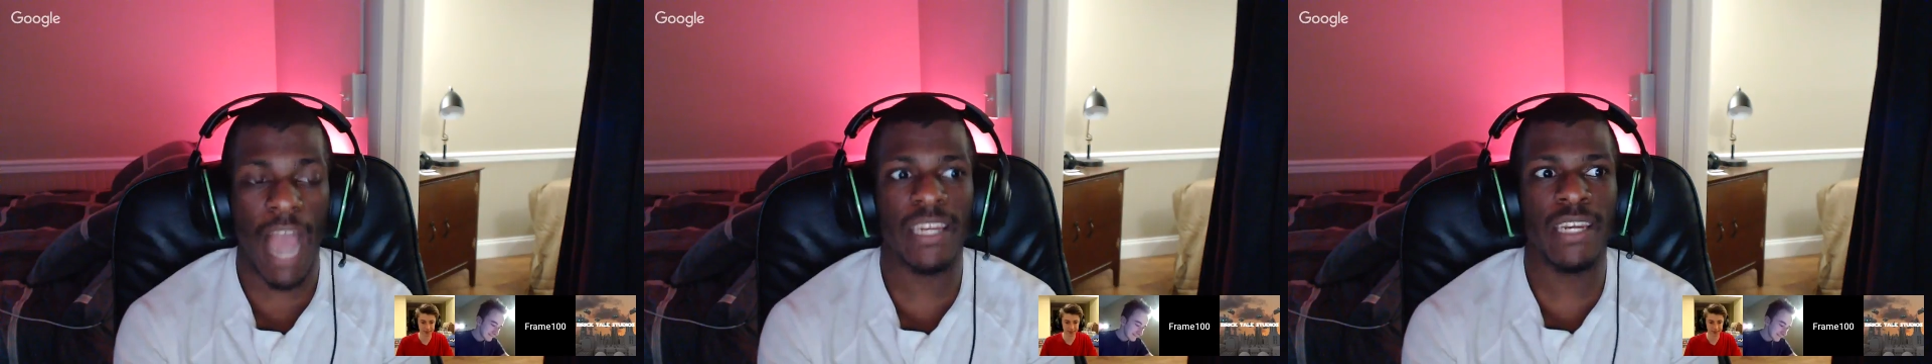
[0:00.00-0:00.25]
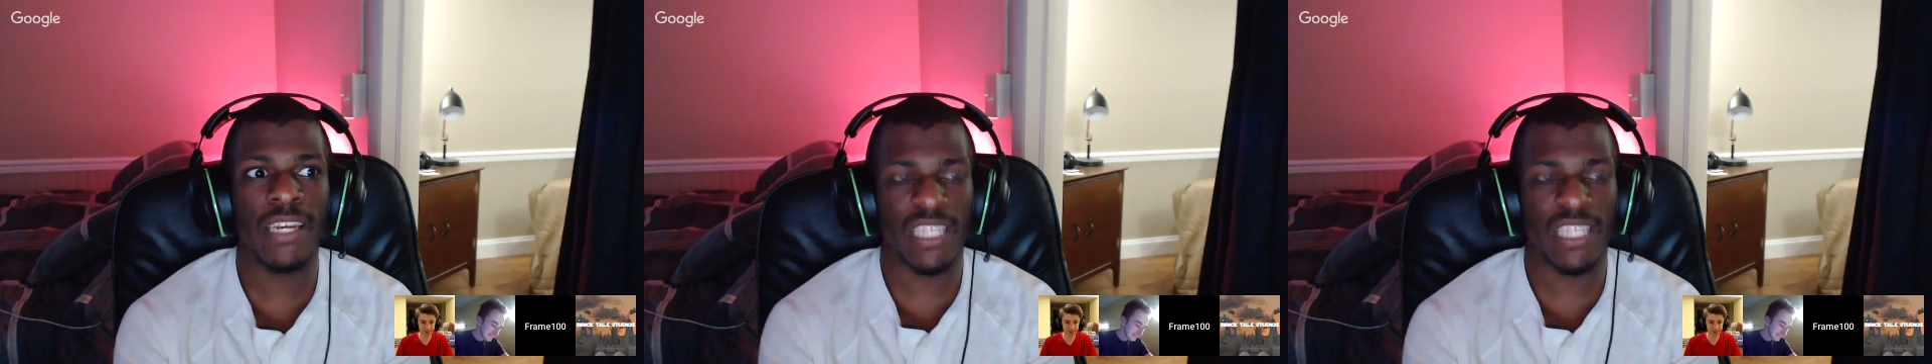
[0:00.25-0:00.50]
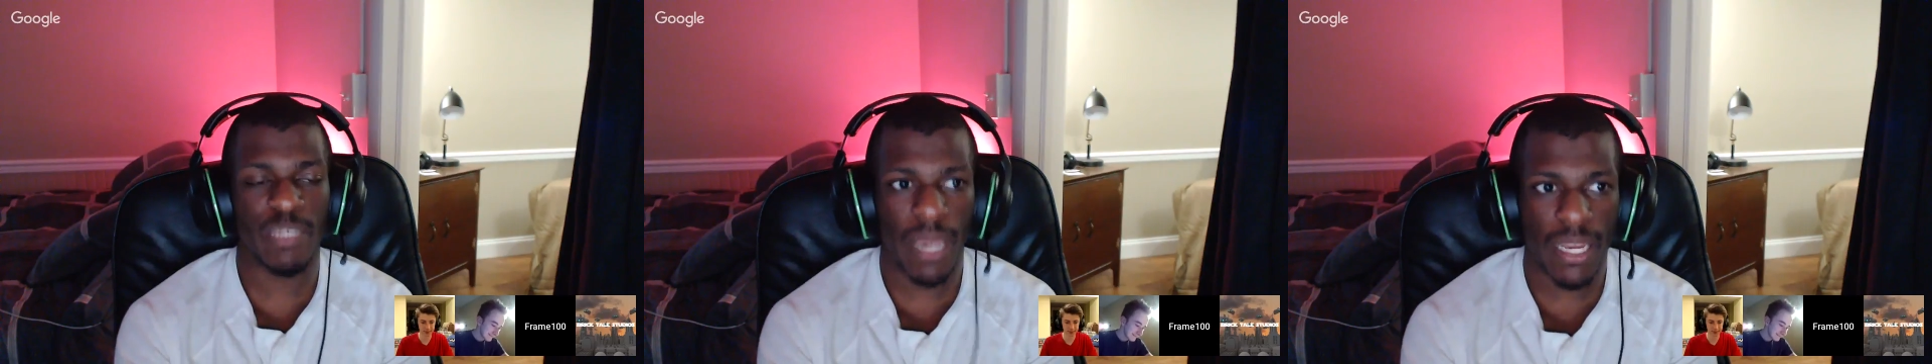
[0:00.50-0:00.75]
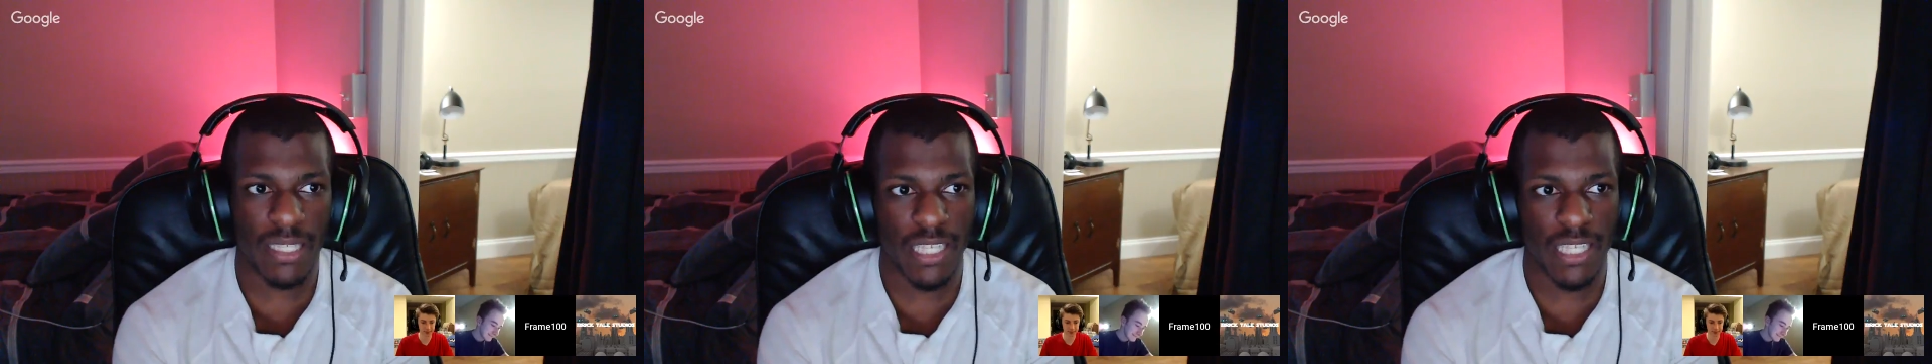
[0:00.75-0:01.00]
didn't
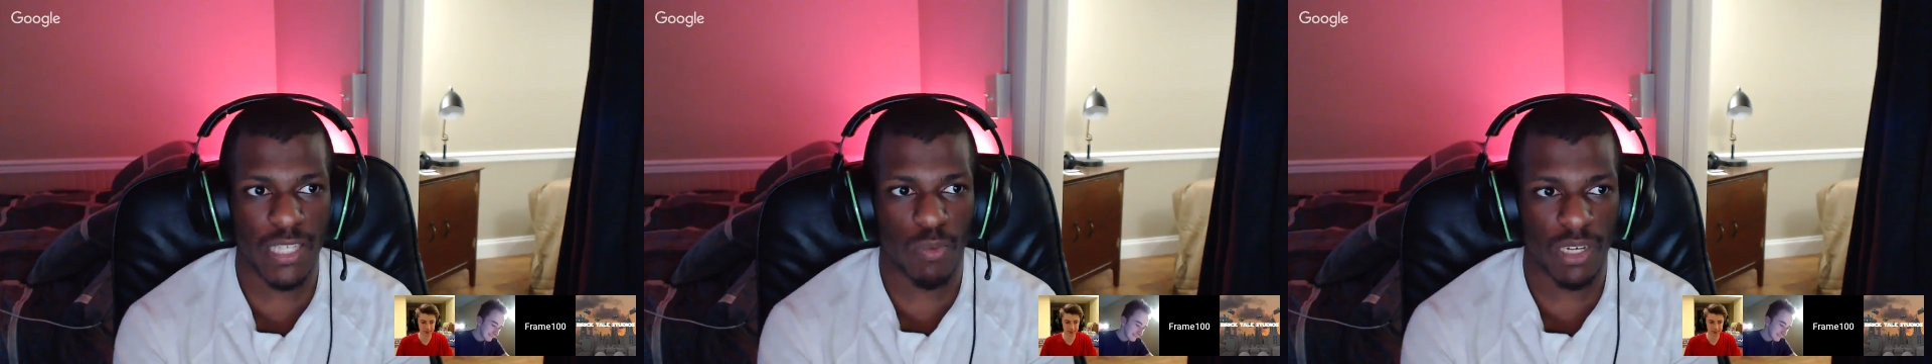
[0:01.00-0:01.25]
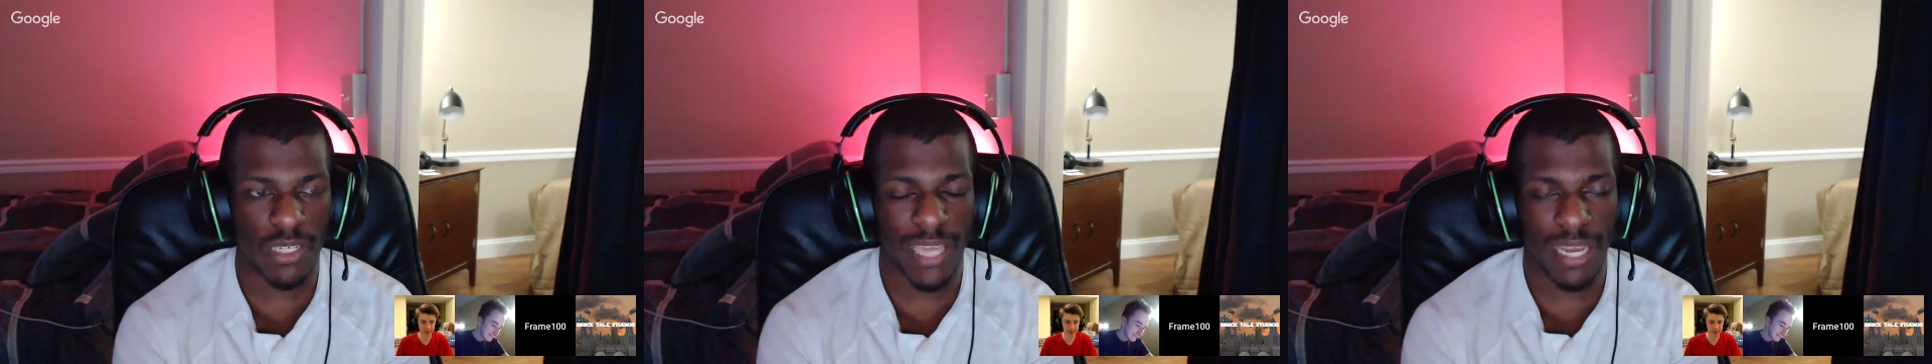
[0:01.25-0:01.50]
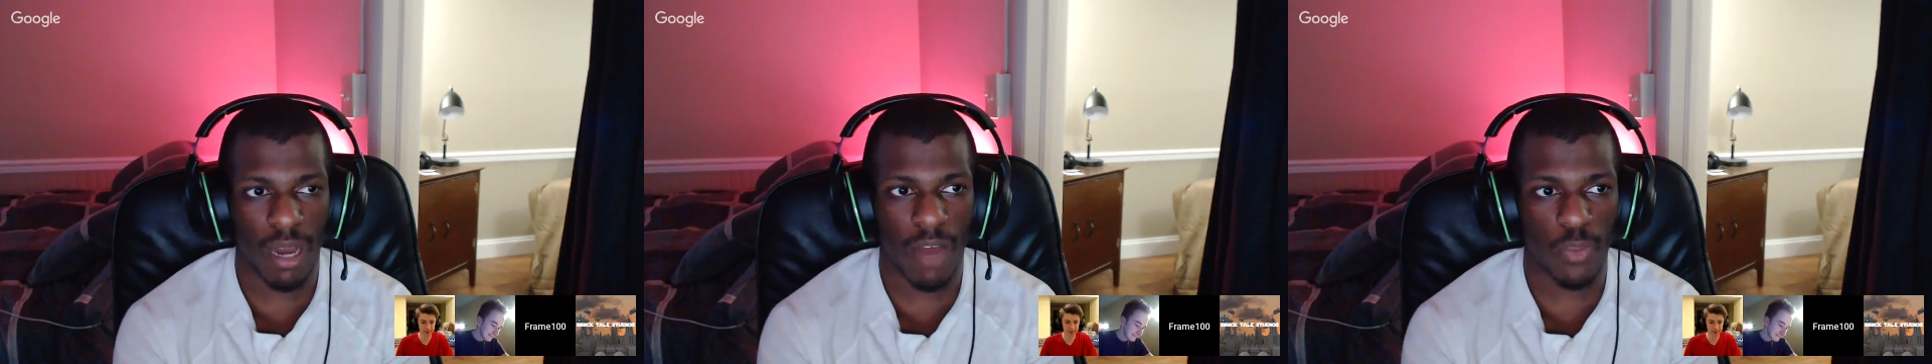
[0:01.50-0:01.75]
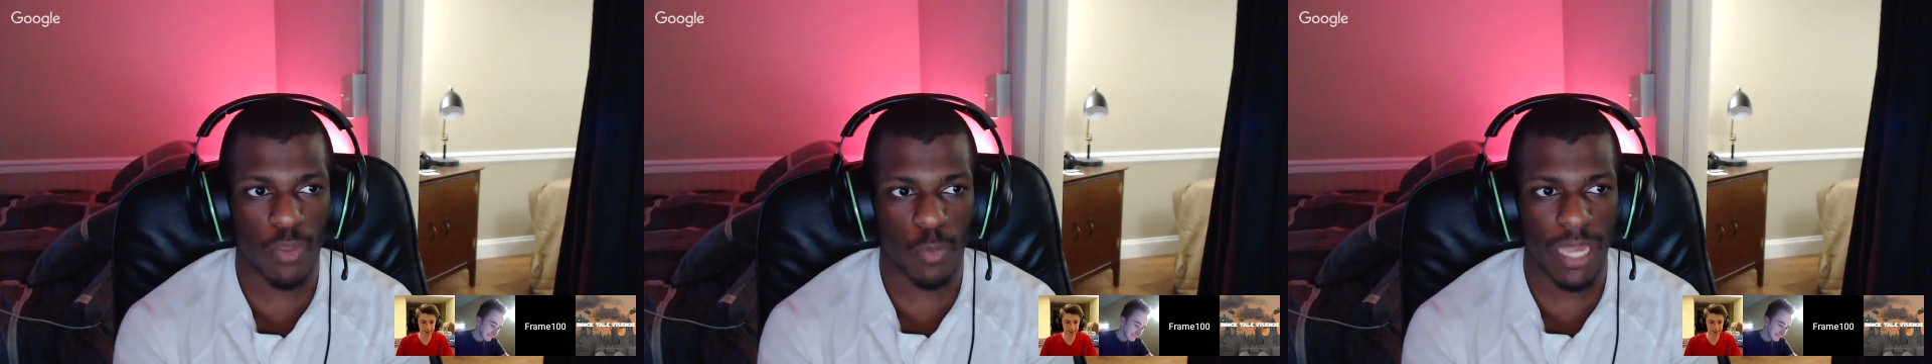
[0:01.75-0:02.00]
expect season 1 to take off
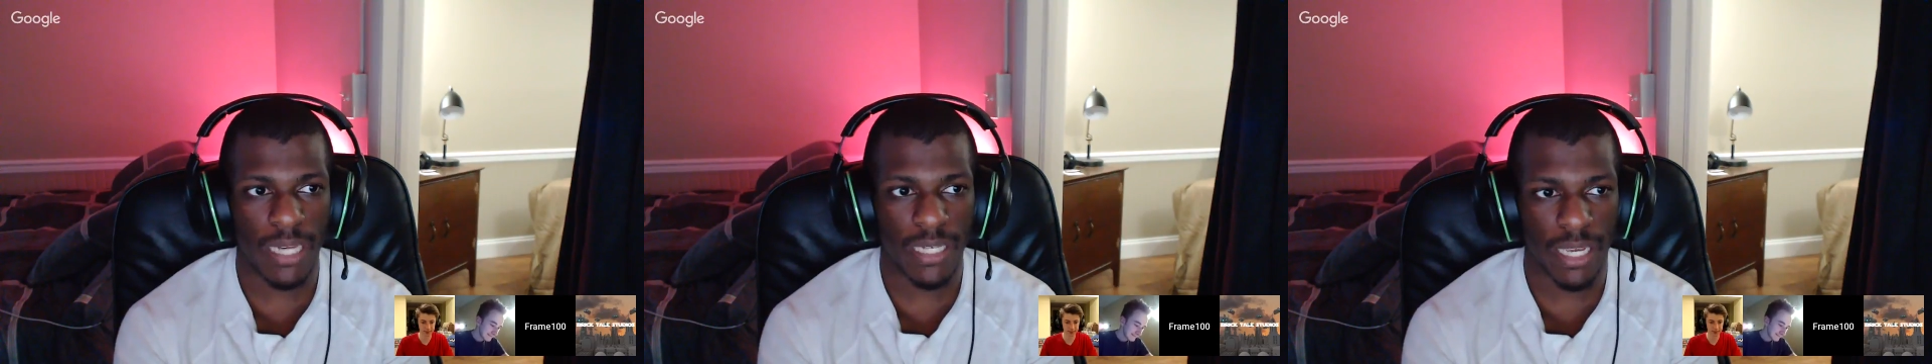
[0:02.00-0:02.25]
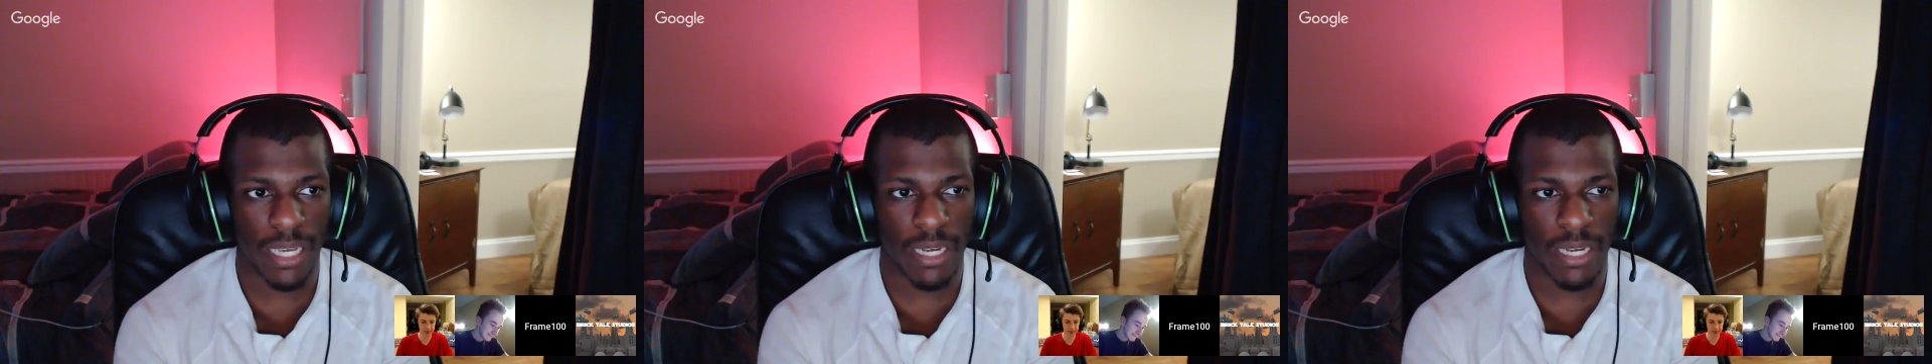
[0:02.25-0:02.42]
the way it did,